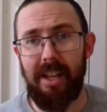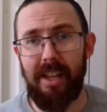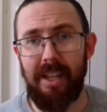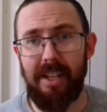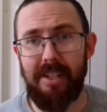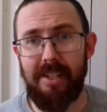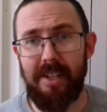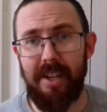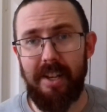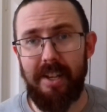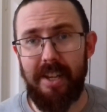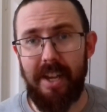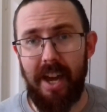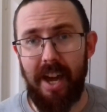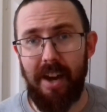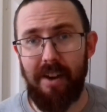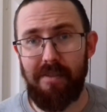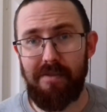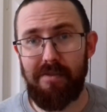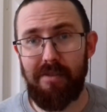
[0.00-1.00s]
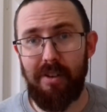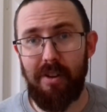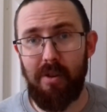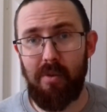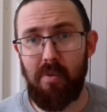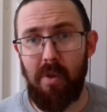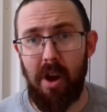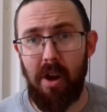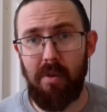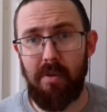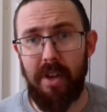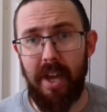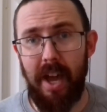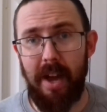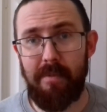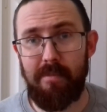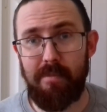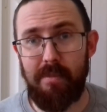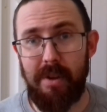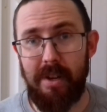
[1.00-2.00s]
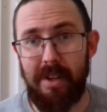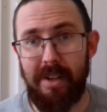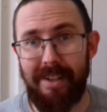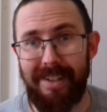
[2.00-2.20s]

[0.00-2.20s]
let's take it out for a little wild camp.